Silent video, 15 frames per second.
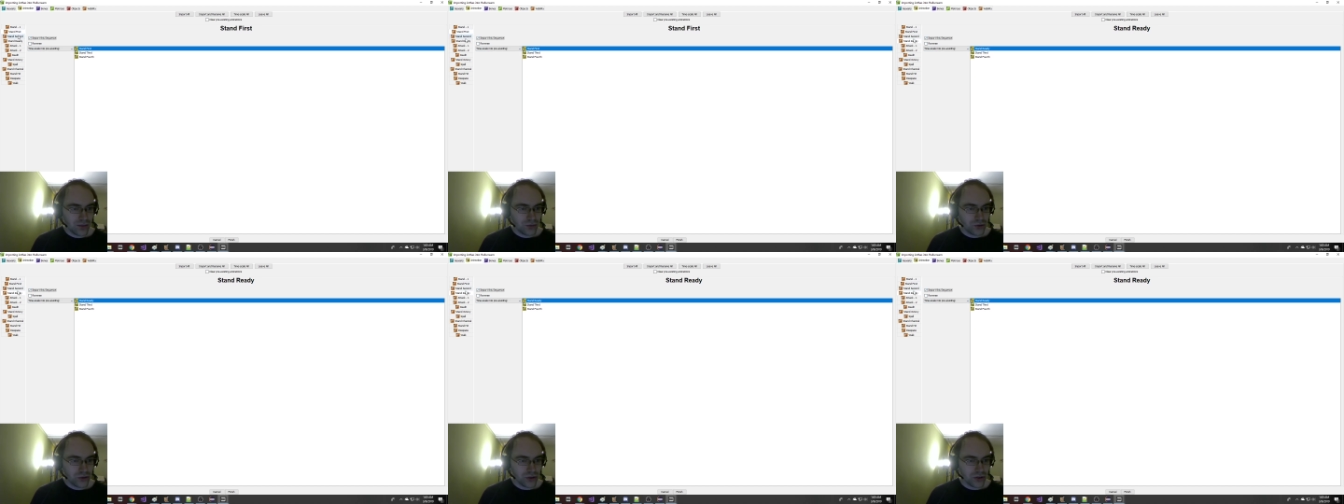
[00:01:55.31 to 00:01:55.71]

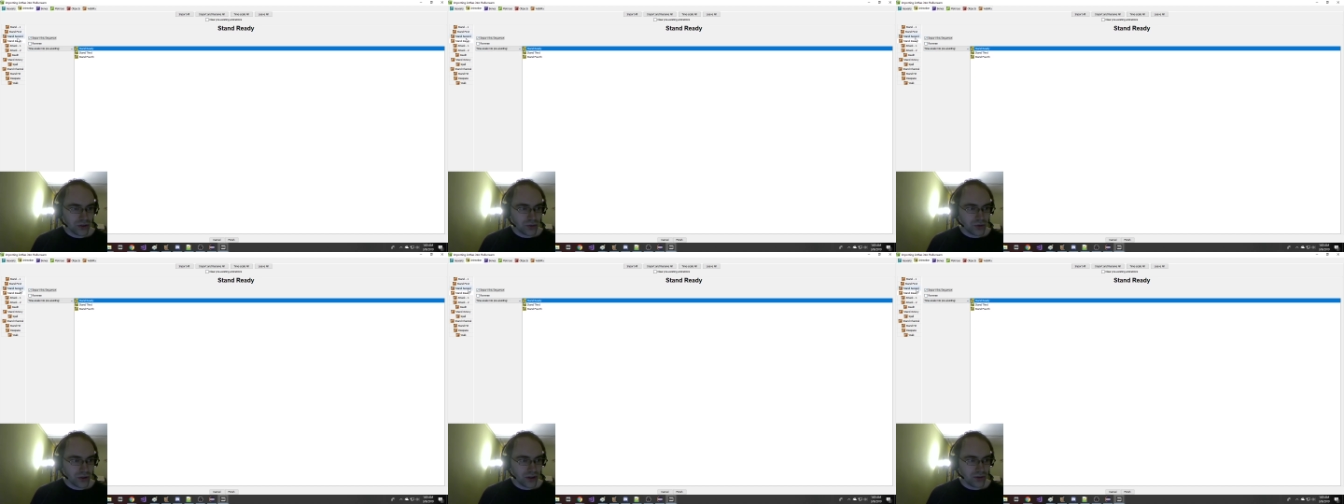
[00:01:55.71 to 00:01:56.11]
Sure,
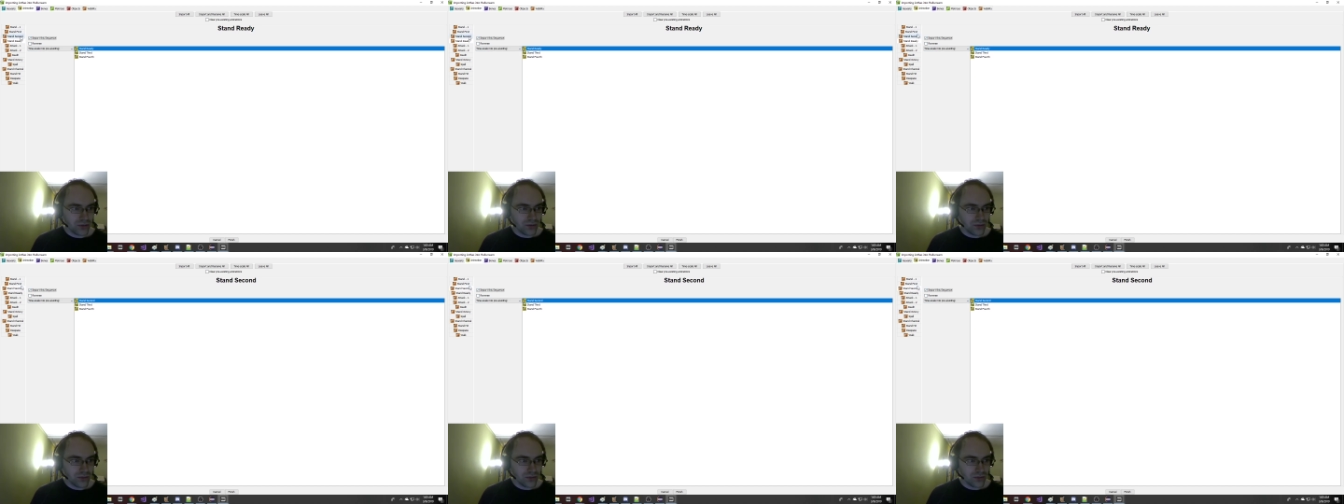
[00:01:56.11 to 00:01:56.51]
we'll give
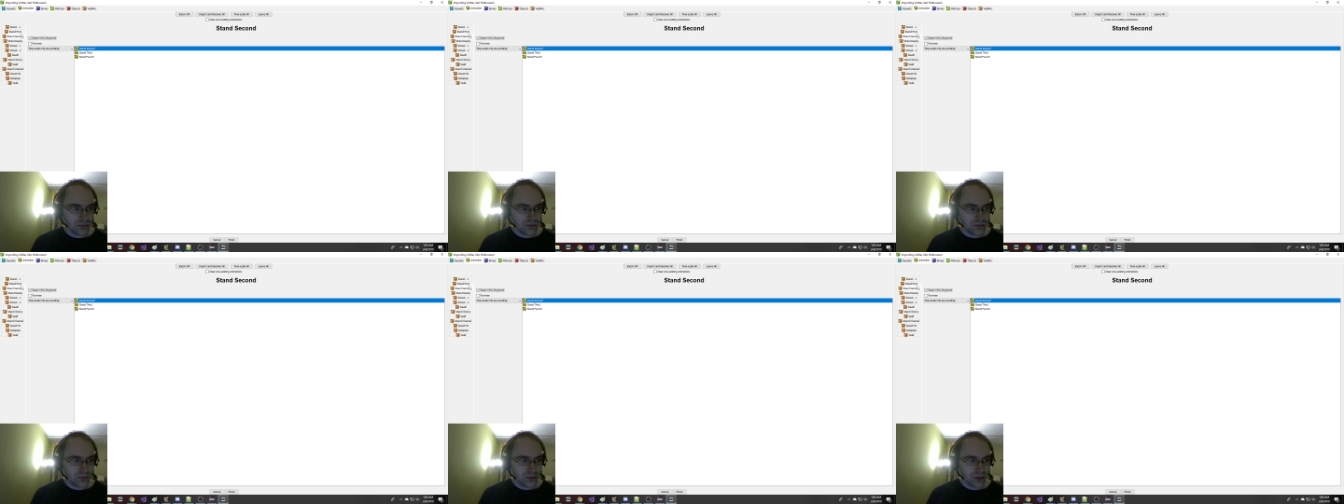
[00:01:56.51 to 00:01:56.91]
him
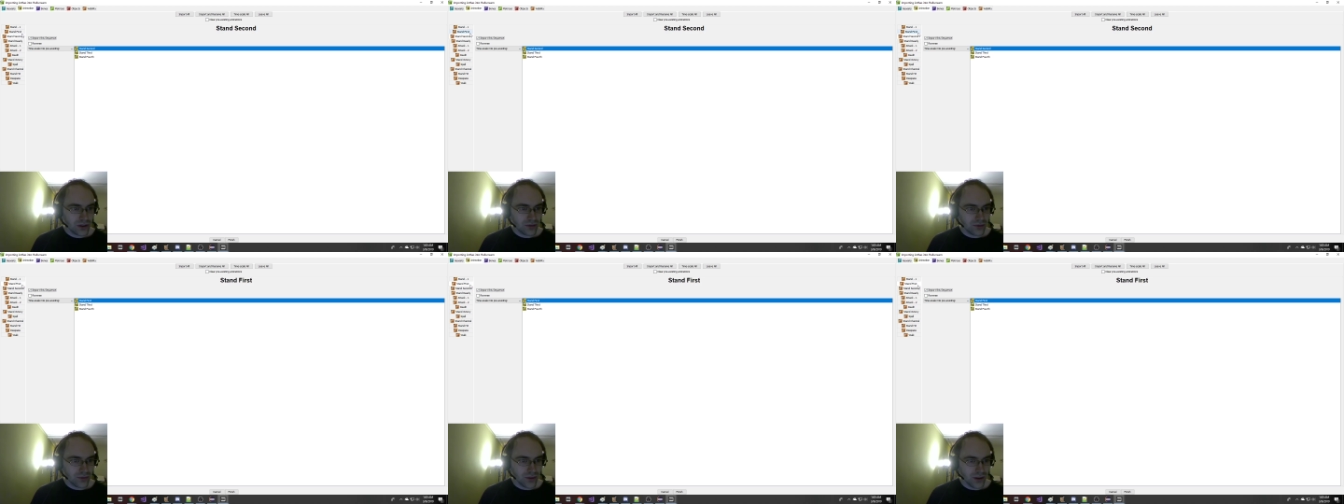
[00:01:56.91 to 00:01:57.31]

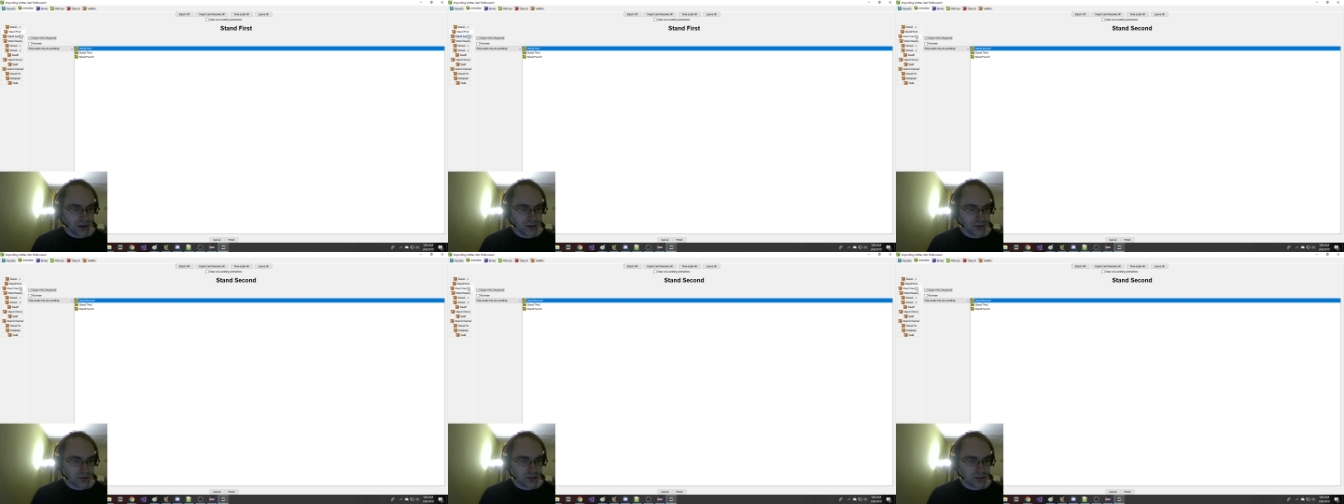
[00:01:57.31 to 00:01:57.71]

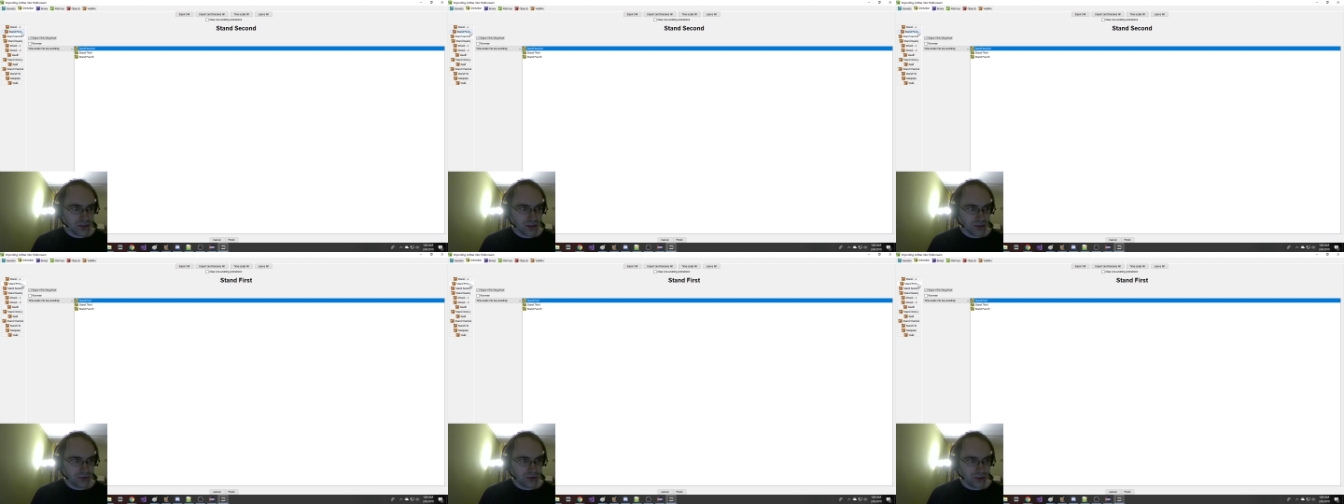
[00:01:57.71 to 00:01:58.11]
that.
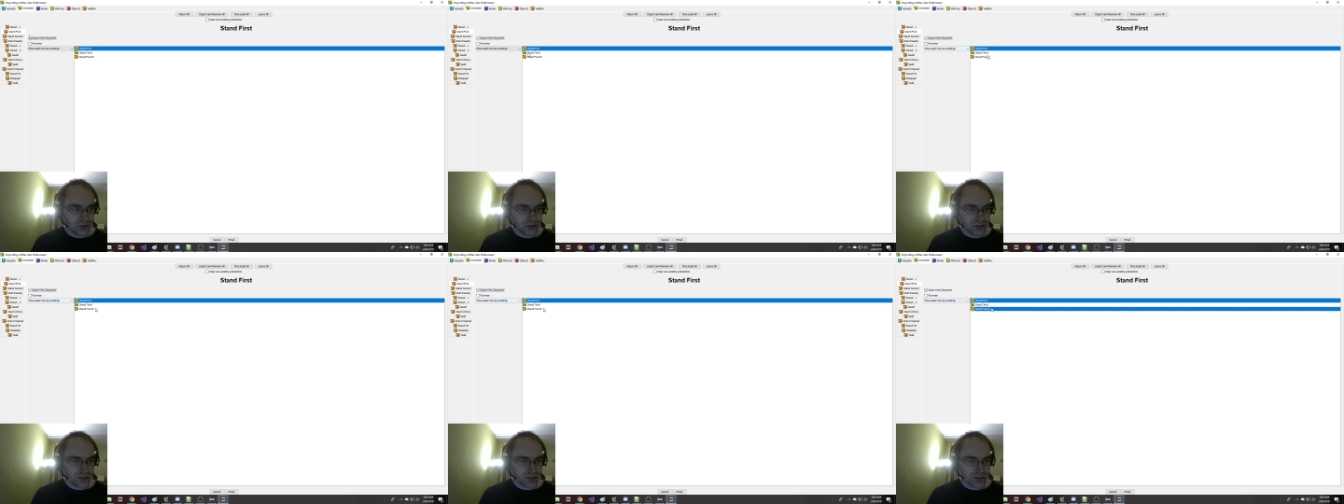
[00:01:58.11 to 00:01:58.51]
Stand
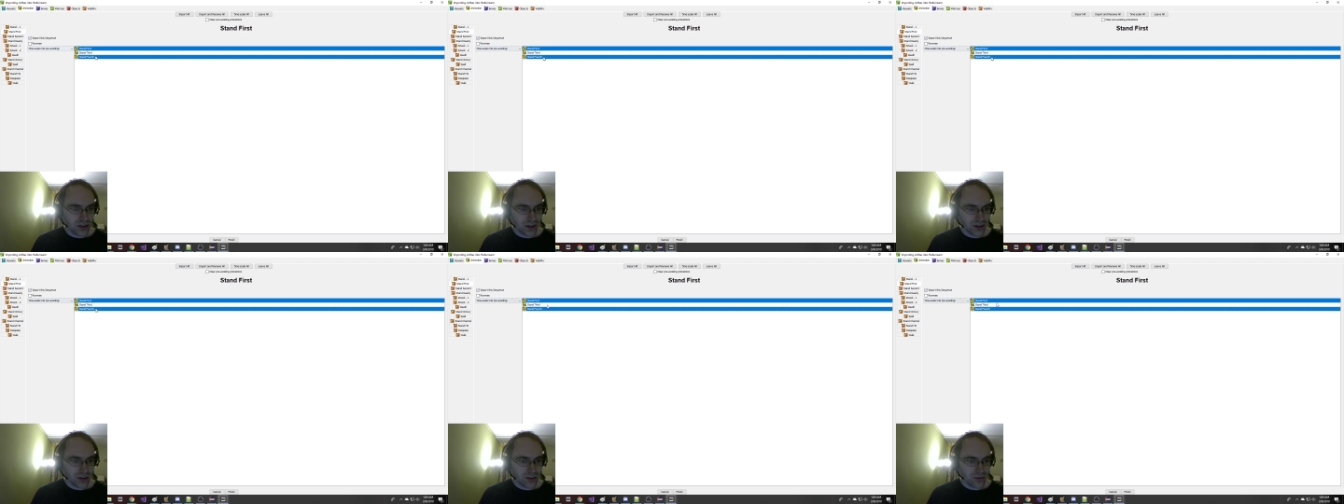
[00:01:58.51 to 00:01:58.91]
first and
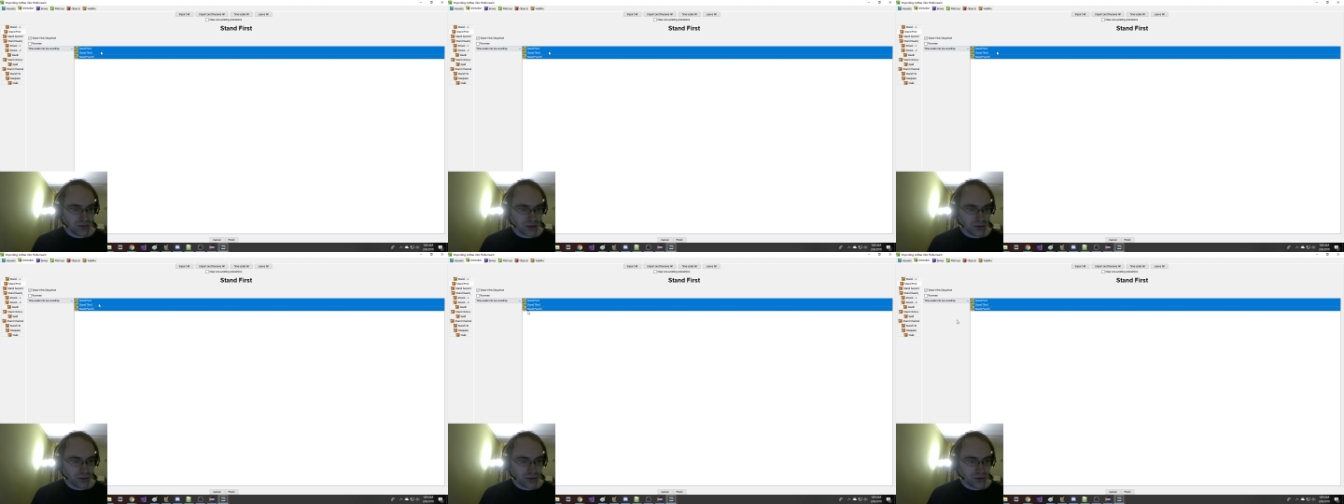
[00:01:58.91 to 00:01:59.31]
second.
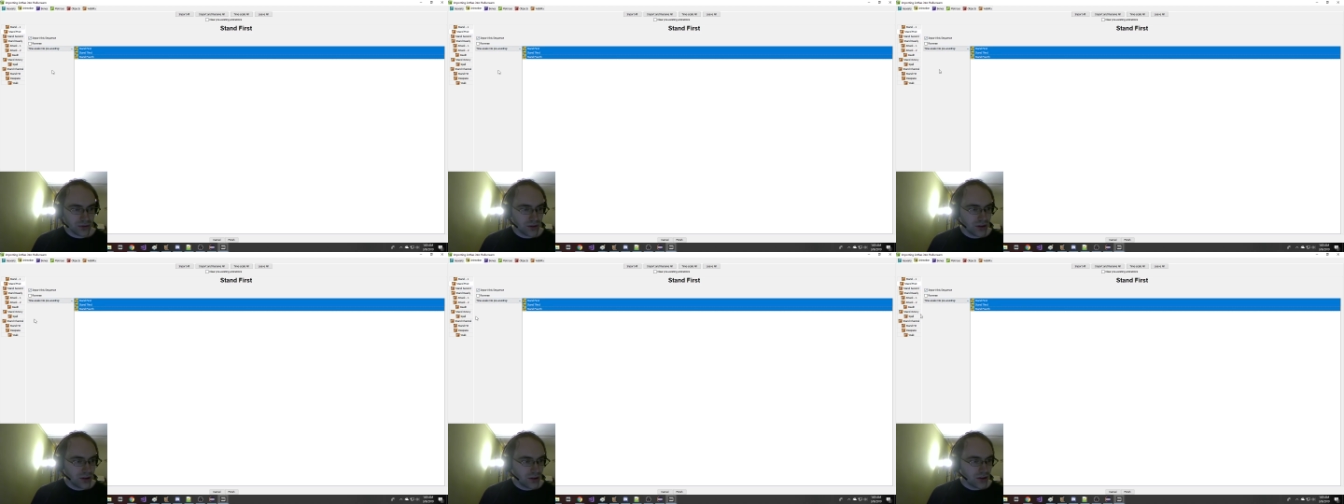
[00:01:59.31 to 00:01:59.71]

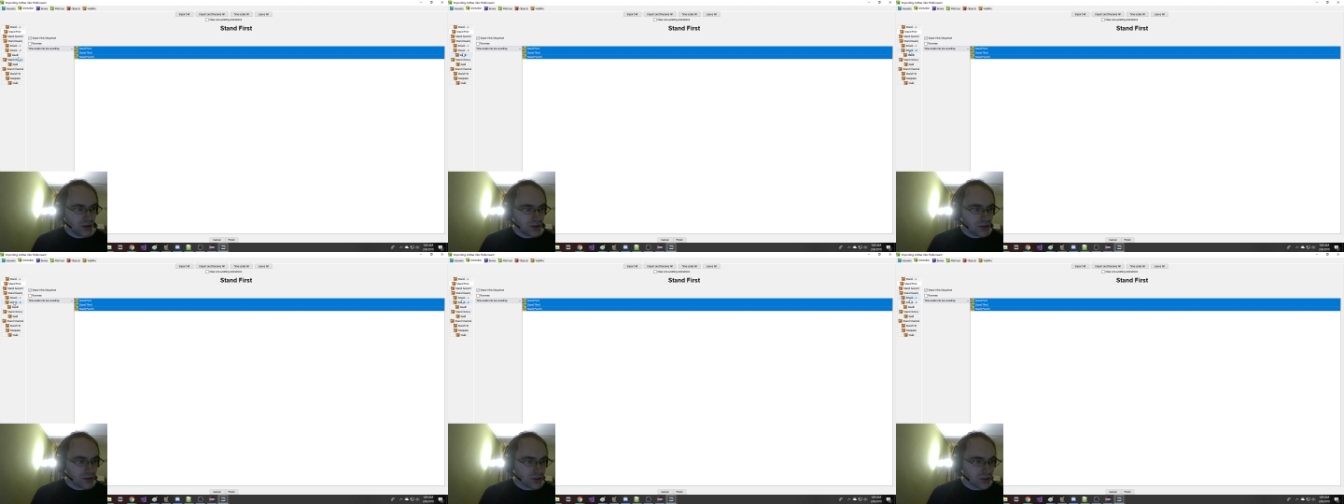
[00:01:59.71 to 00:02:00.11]

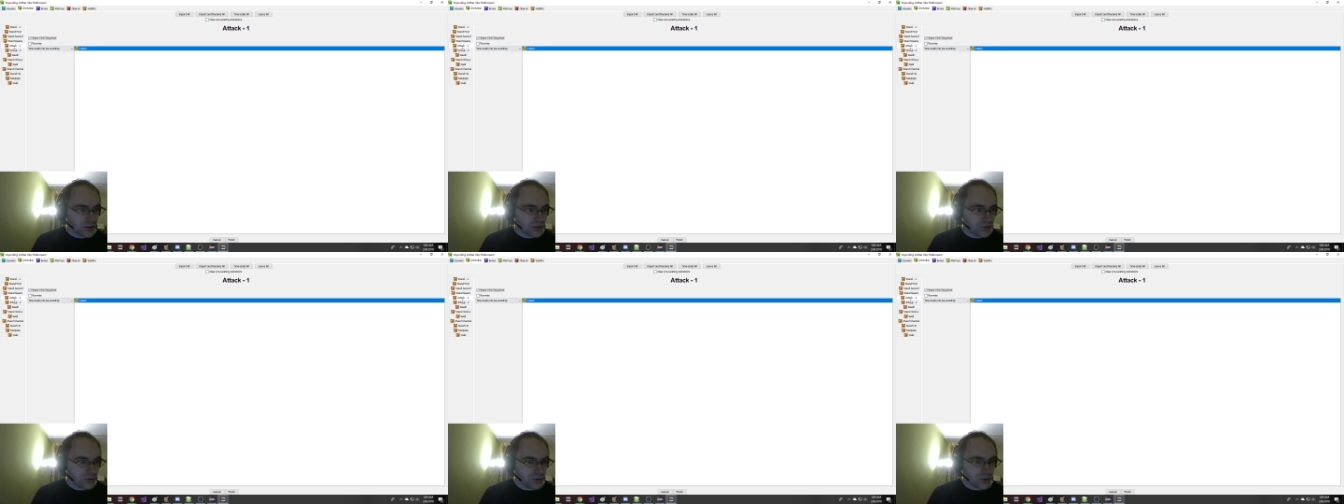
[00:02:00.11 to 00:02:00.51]

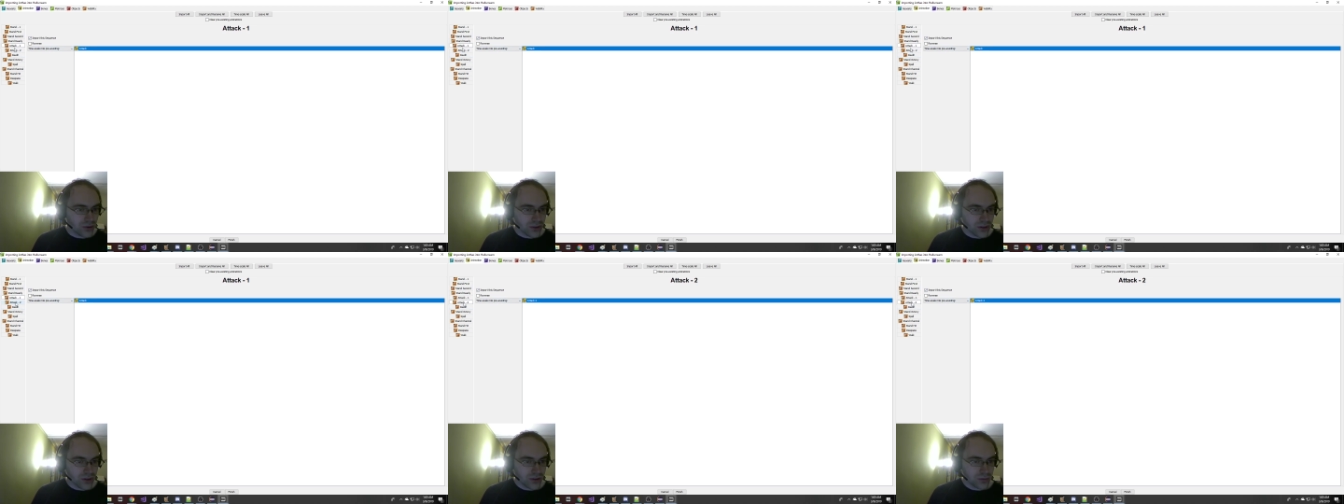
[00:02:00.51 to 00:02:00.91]
Third,
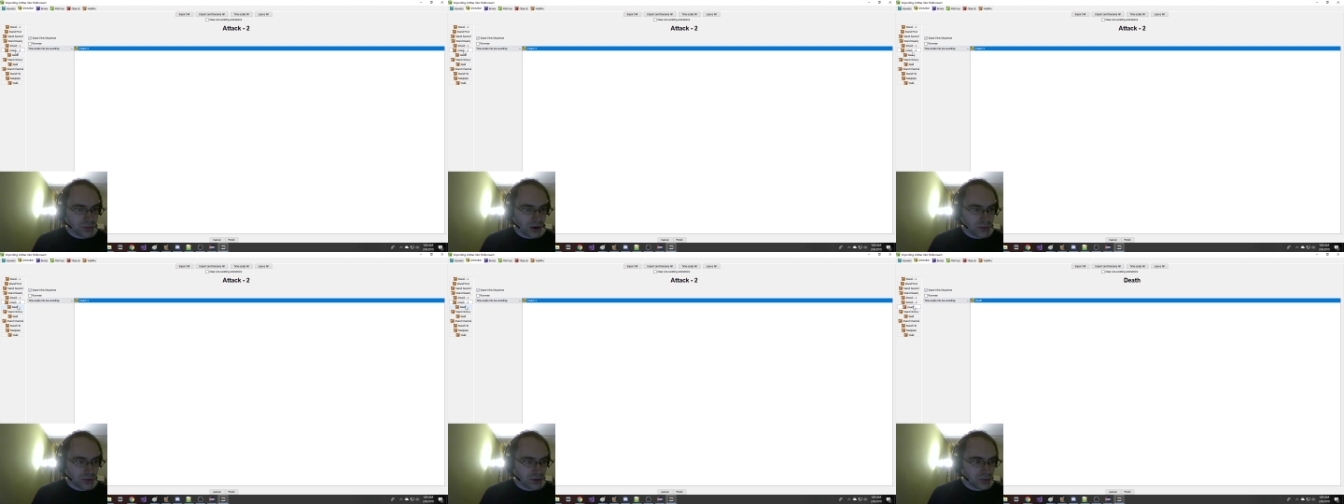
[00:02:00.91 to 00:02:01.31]
fourth. It
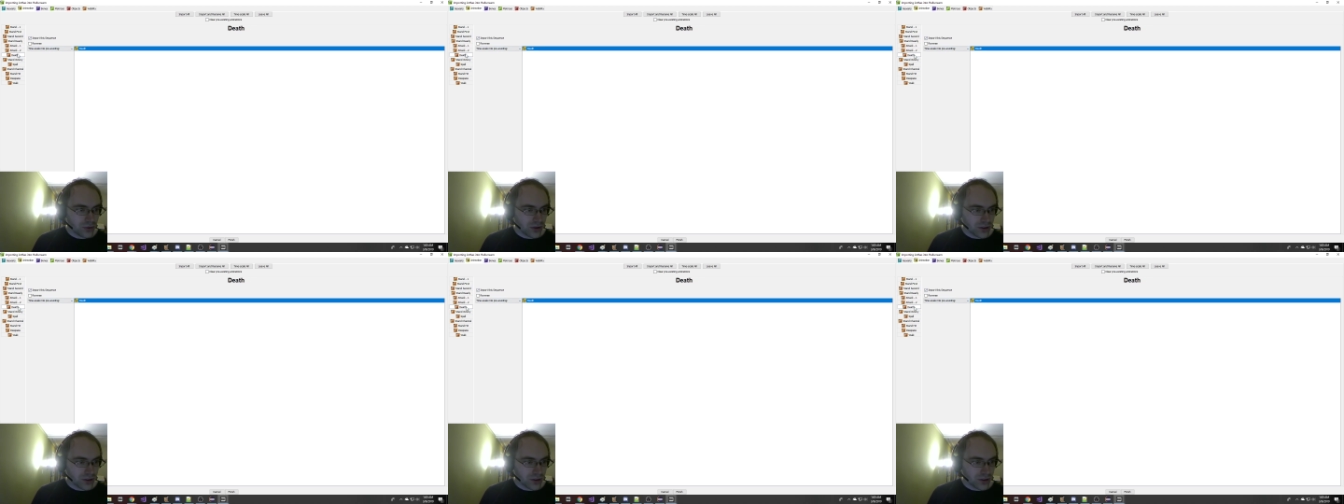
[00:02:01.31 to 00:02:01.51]
probably won't